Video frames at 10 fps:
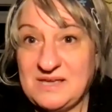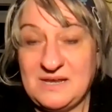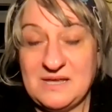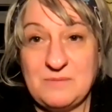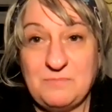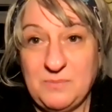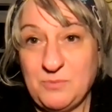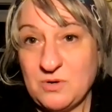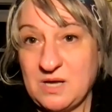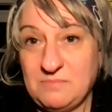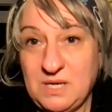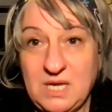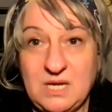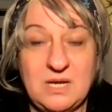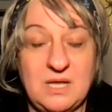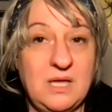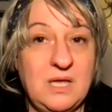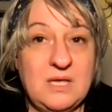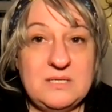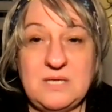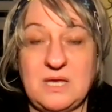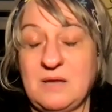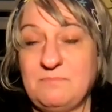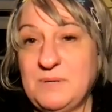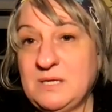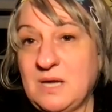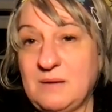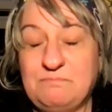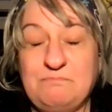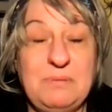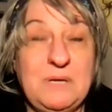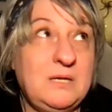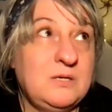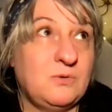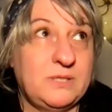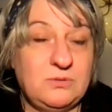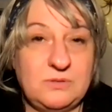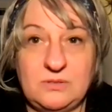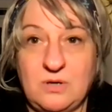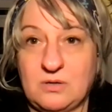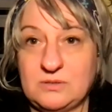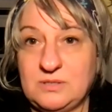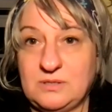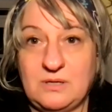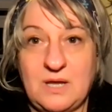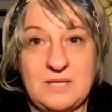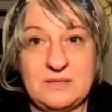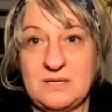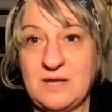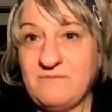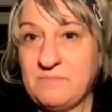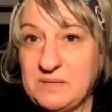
Eric, people come in saying, I've been going to the doctor and they never